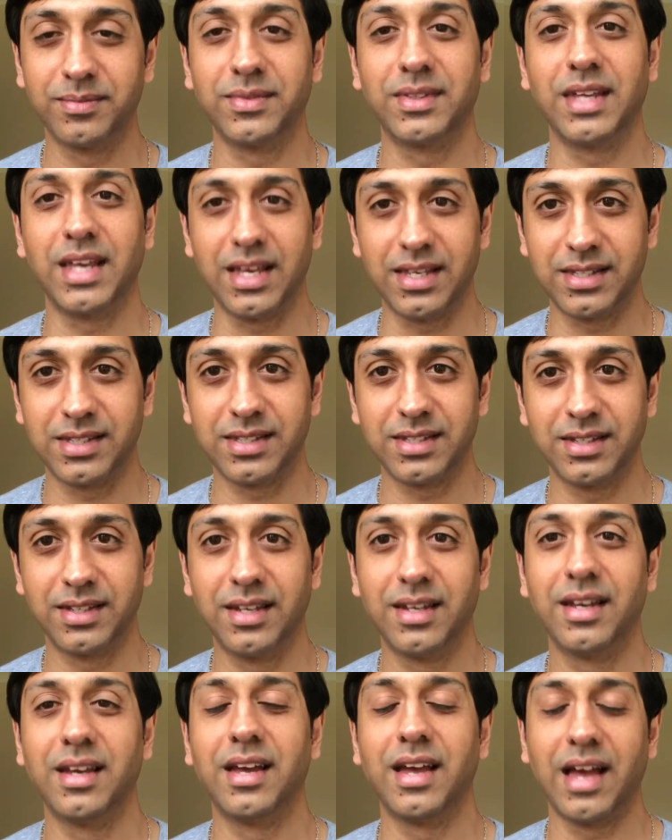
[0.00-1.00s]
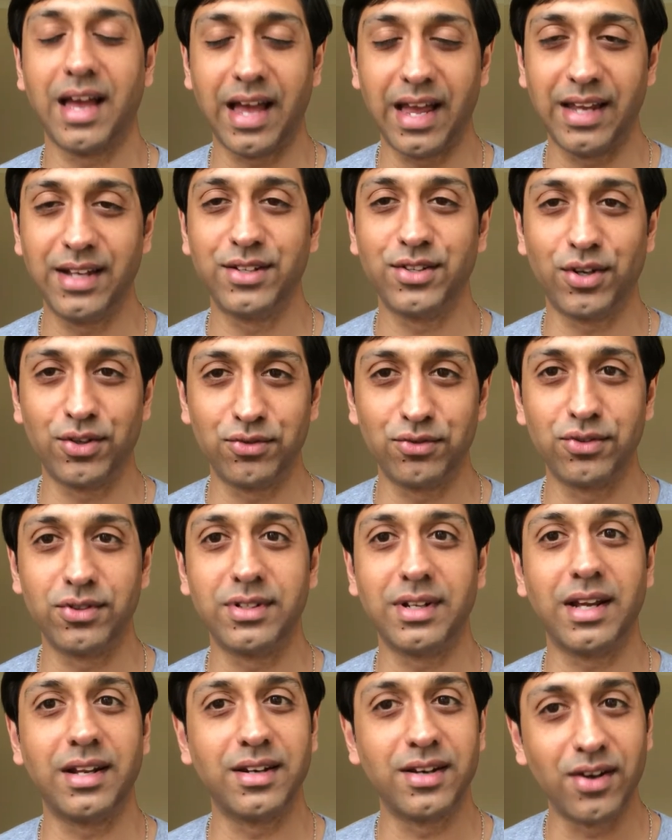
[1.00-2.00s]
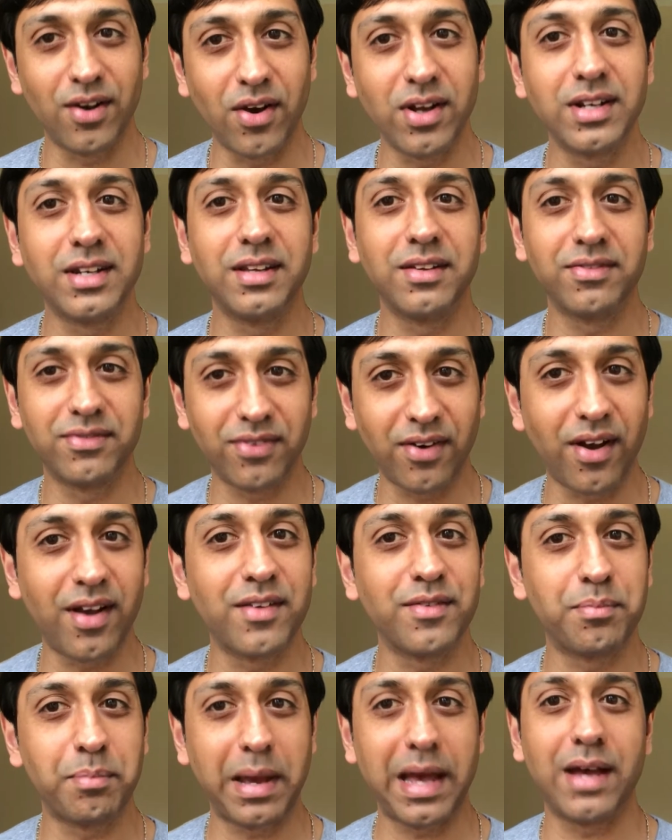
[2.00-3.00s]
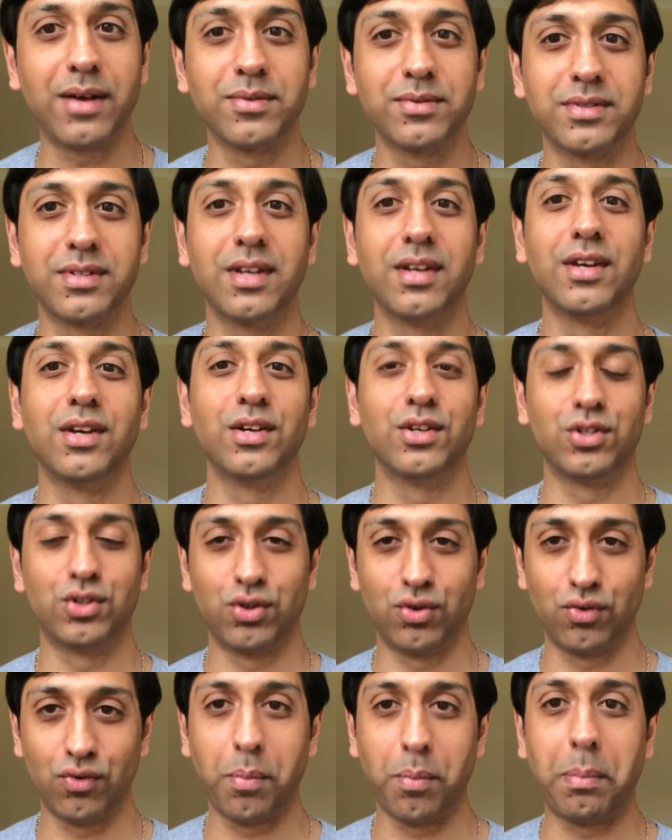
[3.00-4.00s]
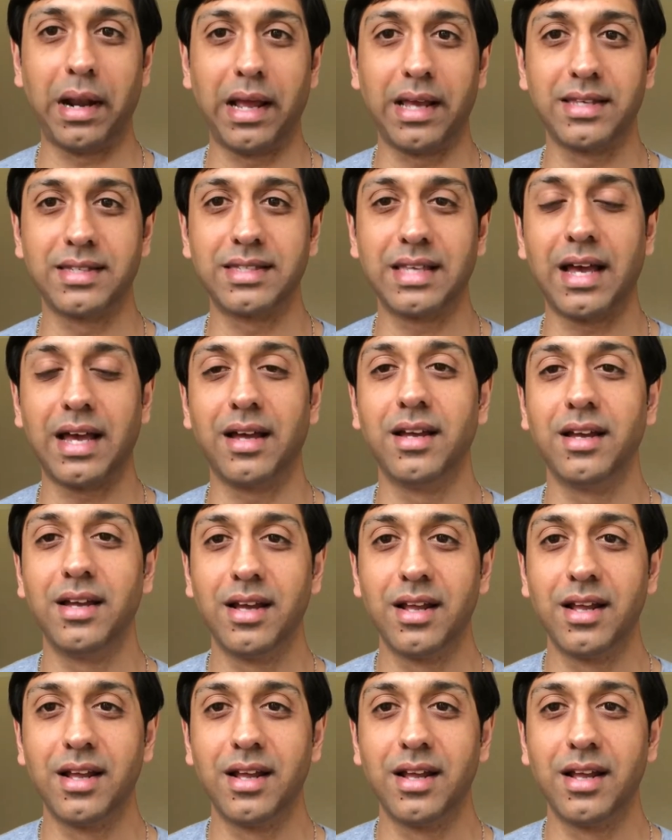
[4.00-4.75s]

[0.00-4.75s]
Yes, £895 to replace that.